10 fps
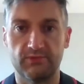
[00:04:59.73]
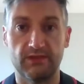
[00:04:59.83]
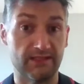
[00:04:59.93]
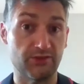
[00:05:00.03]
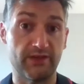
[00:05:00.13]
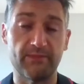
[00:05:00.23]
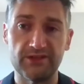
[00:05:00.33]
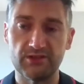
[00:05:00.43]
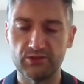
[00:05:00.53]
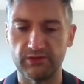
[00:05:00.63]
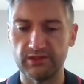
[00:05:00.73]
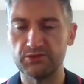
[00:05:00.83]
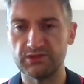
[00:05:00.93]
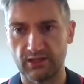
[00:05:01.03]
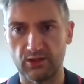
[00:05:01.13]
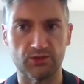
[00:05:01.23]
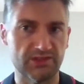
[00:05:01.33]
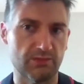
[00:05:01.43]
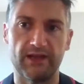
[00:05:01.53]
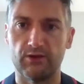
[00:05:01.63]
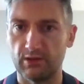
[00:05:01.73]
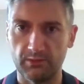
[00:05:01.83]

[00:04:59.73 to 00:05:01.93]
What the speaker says: as you can imagine, to reduce the cost by all